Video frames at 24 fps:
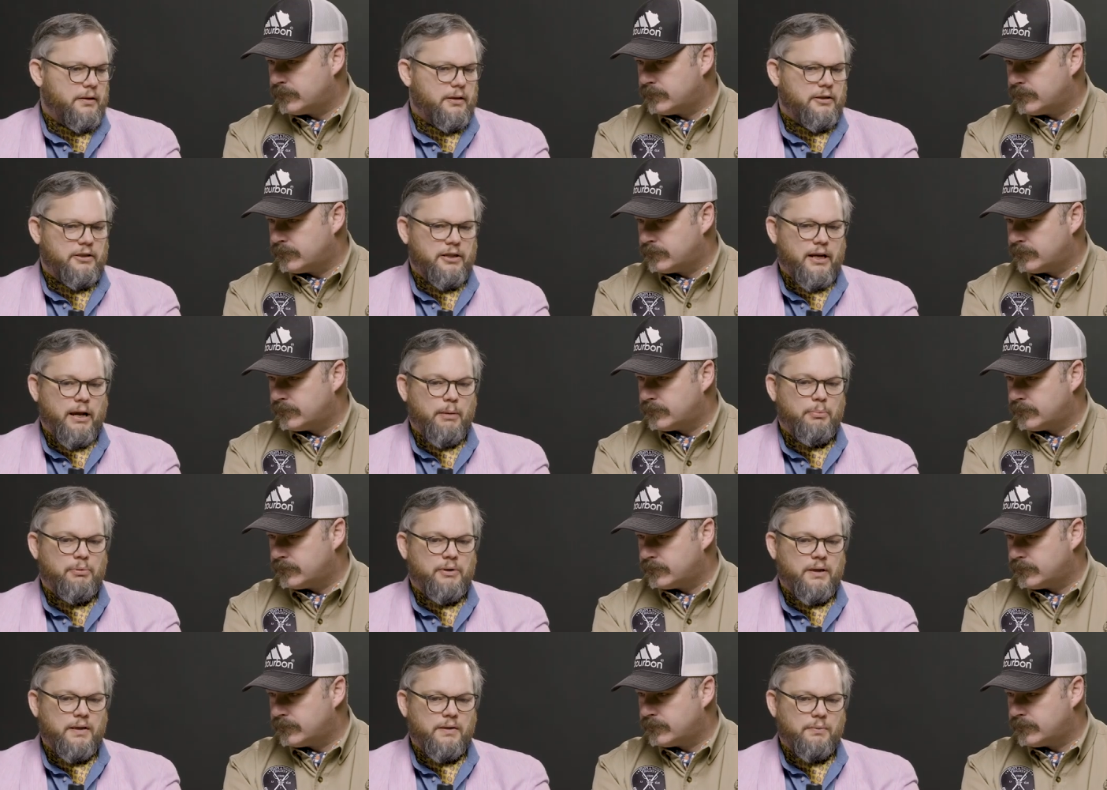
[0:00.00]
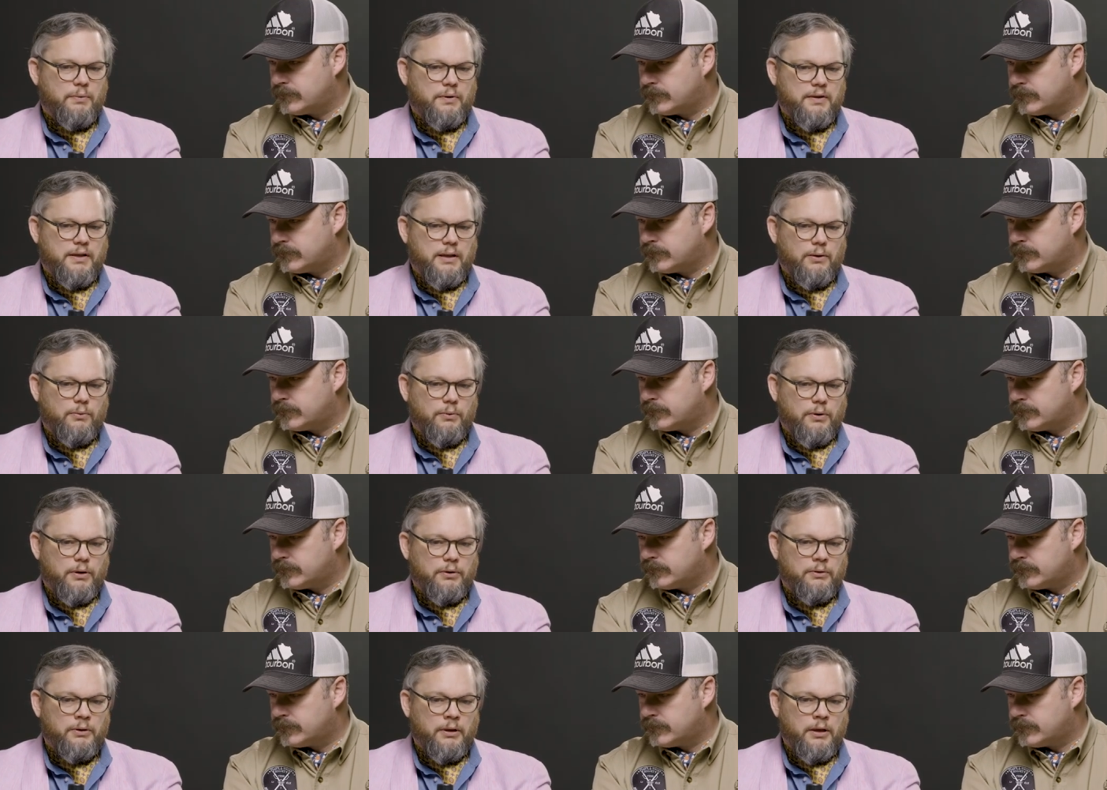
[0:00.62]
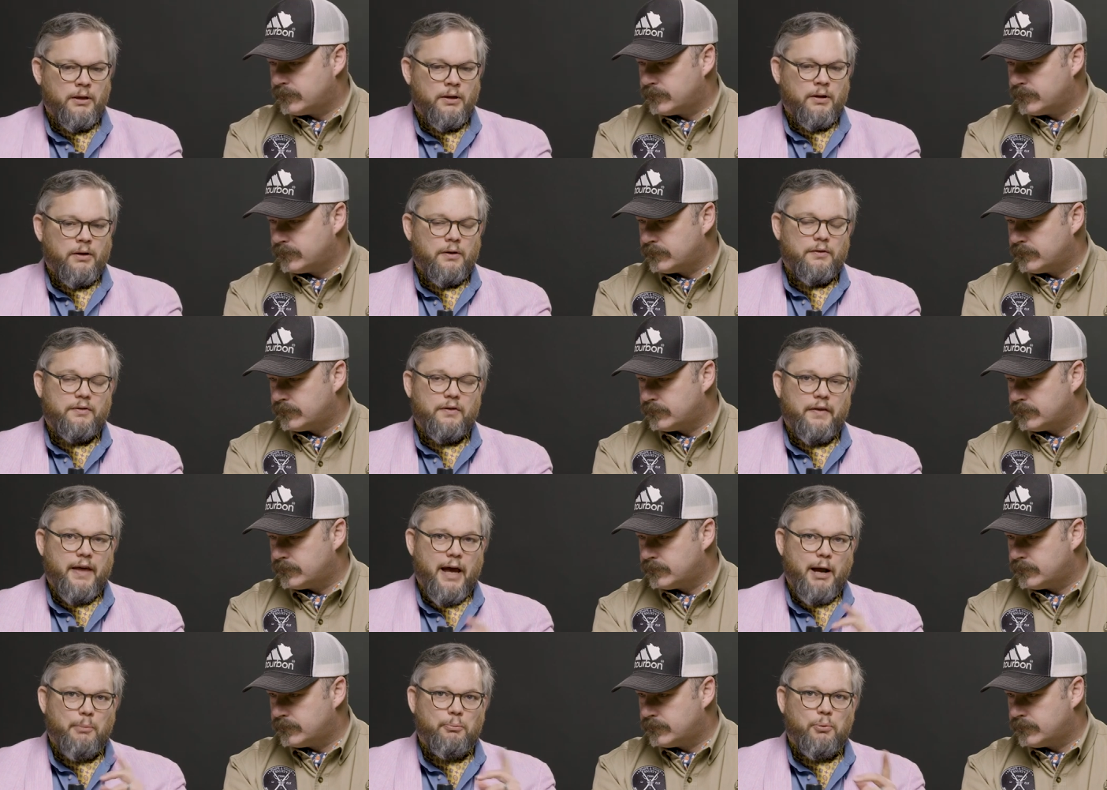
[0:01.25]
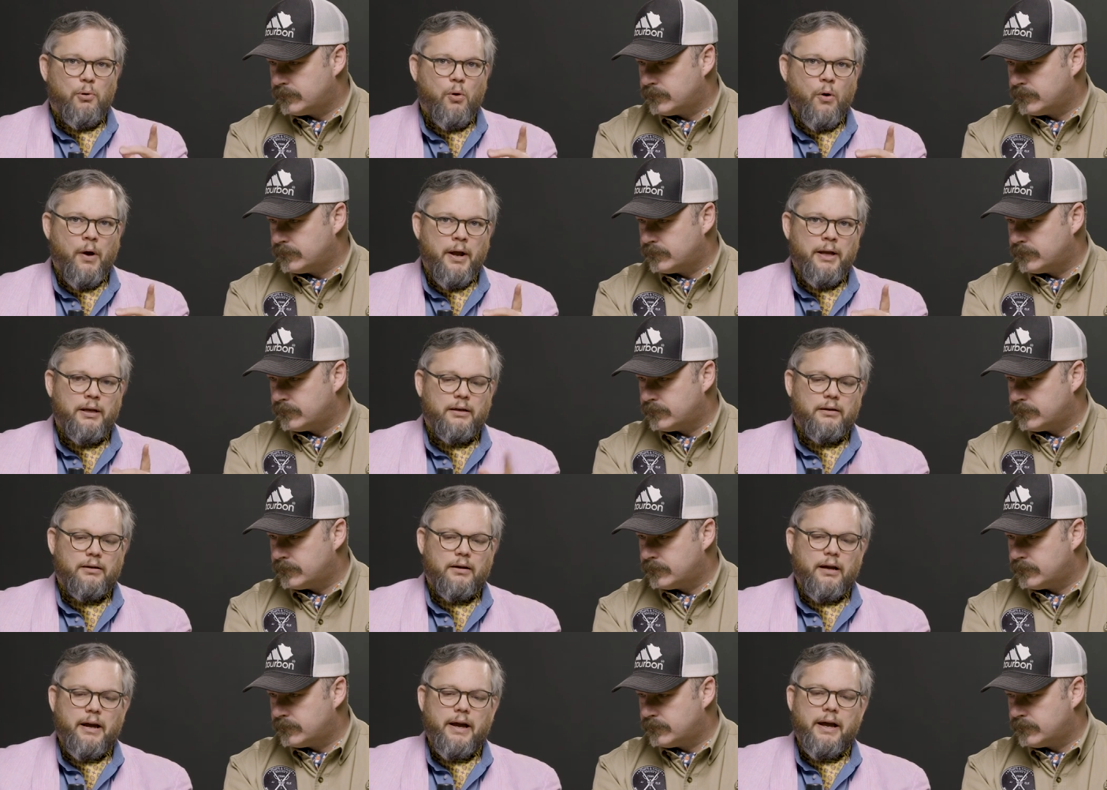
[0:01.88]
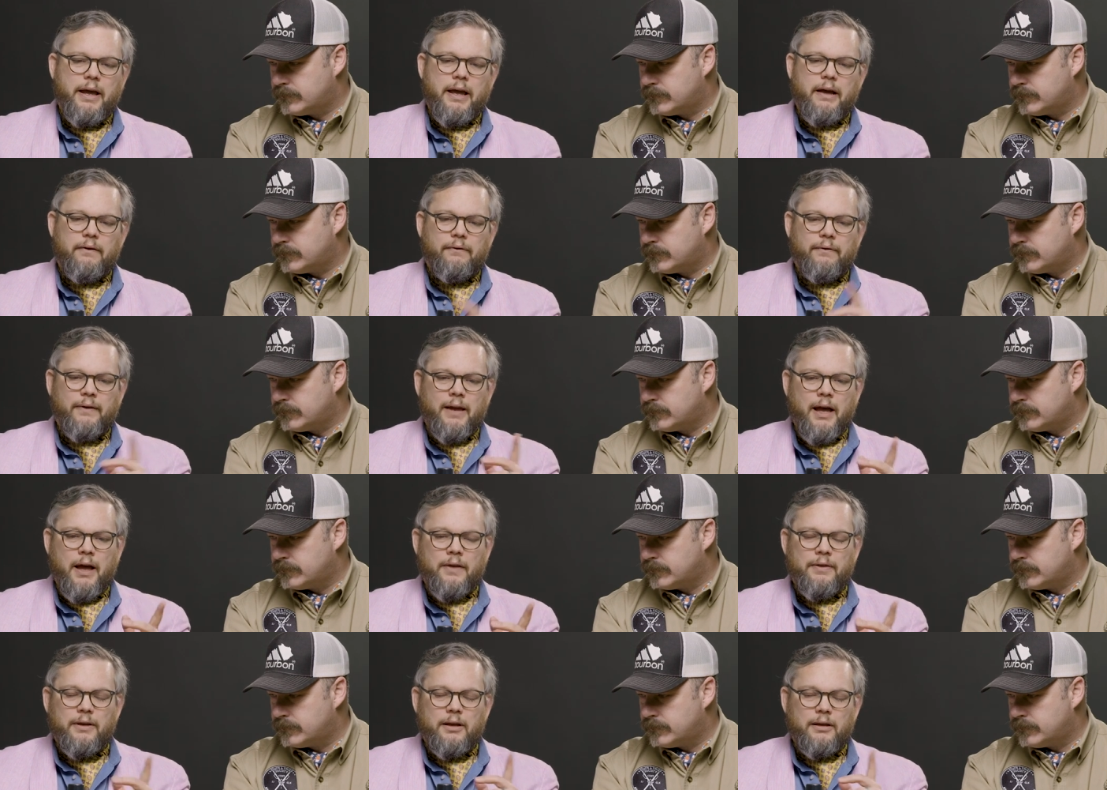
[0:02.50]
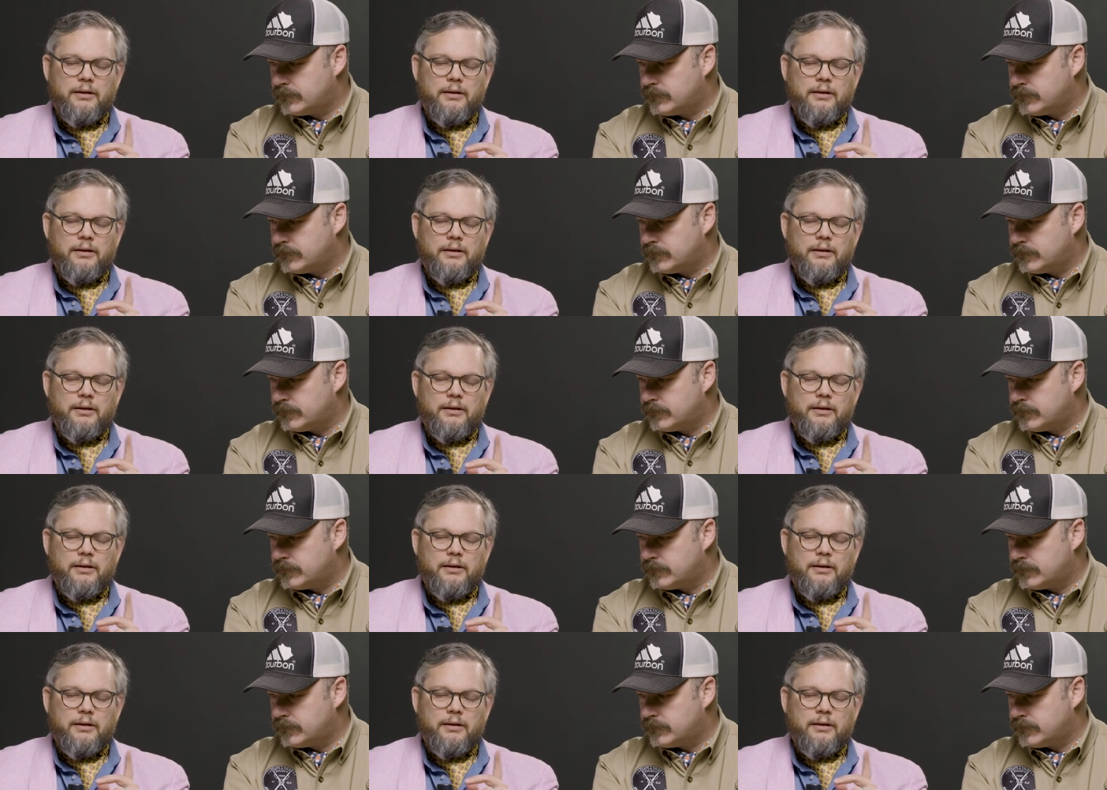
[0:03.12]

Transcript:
Speaker 1: in the Japanese whiskey world. To that point, I have found